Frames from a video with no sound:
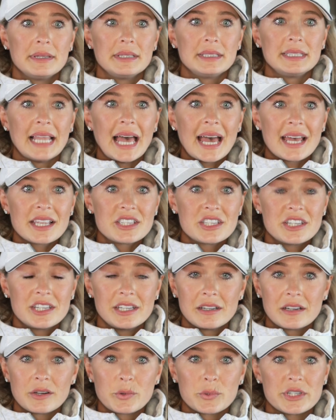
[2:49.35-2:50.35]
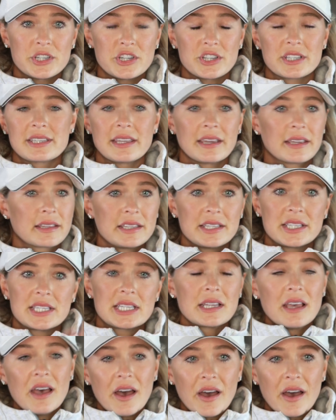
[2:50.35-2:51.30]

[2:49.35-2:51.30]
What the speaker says: last year was just like this